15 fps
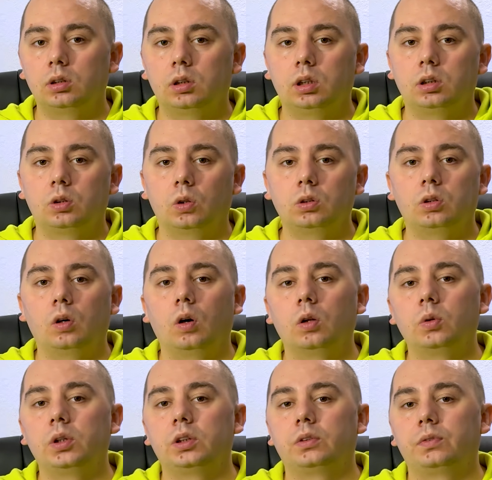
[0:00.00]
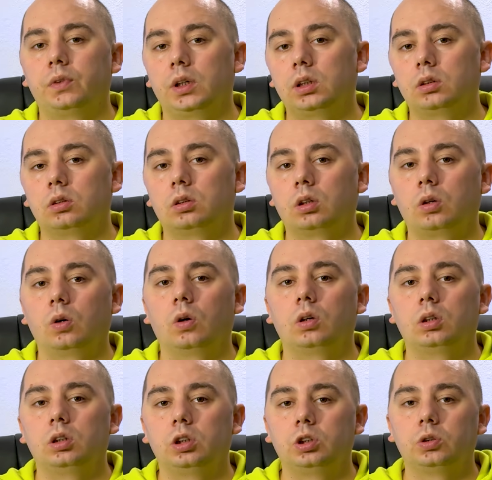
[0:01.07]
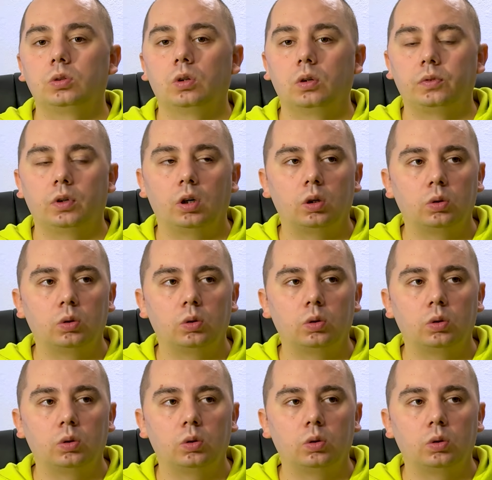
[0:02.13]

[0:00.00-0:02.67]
they don't always fix the core issue of